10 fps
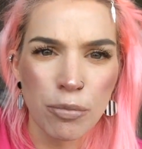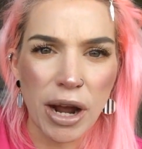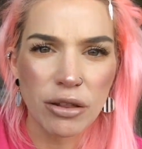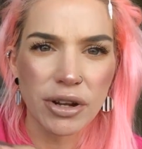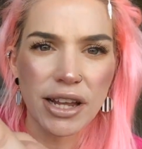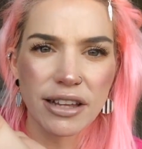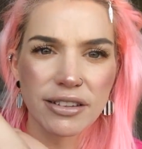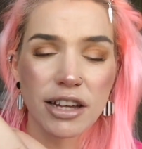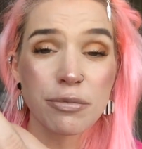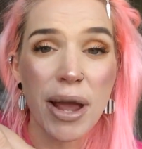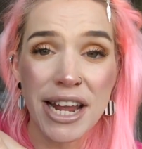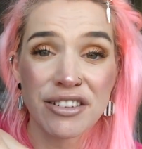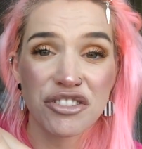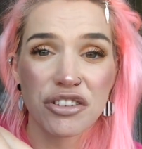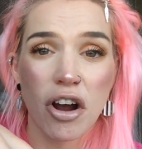by the way, yes, that's
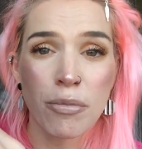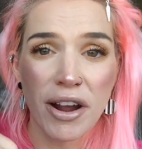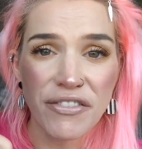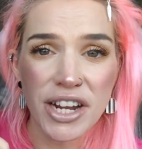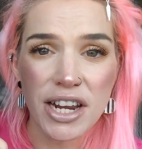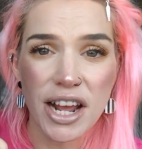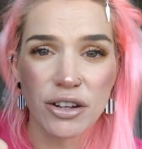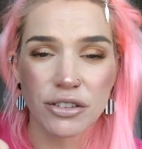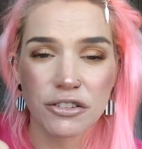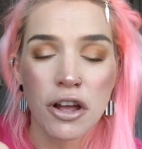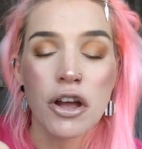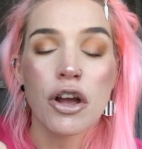paint on my fingernails,